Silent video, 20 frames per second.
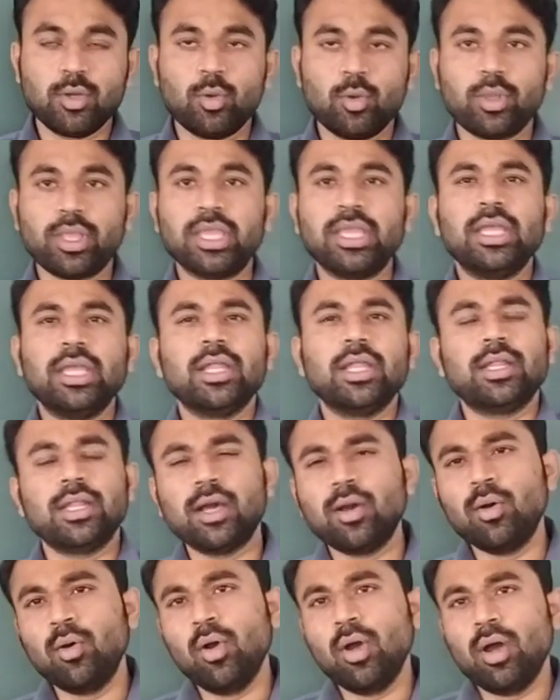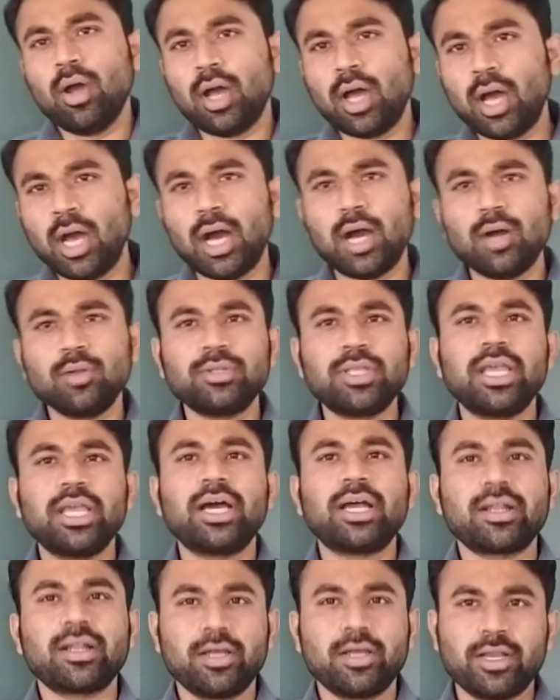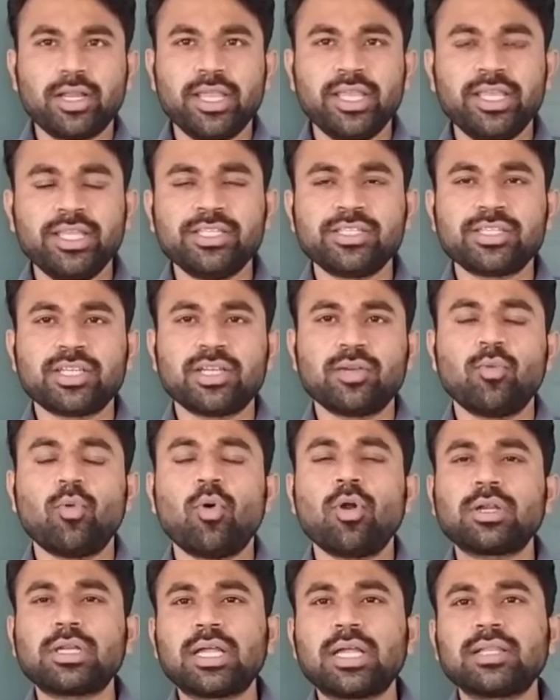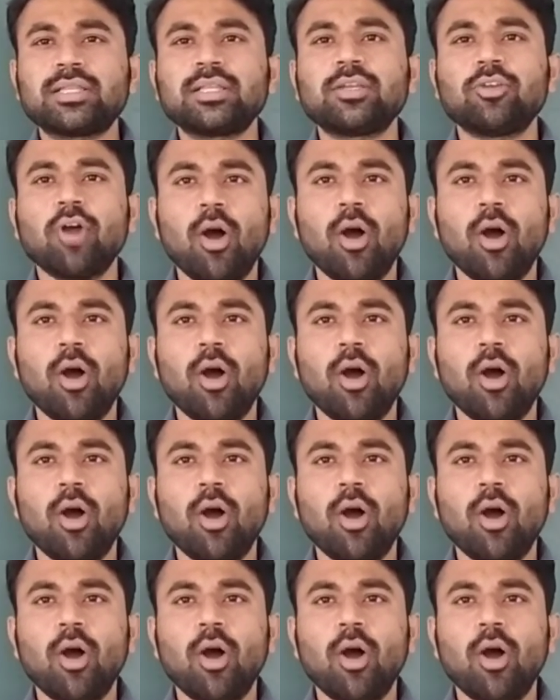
Okay, now how they are arranged and what are the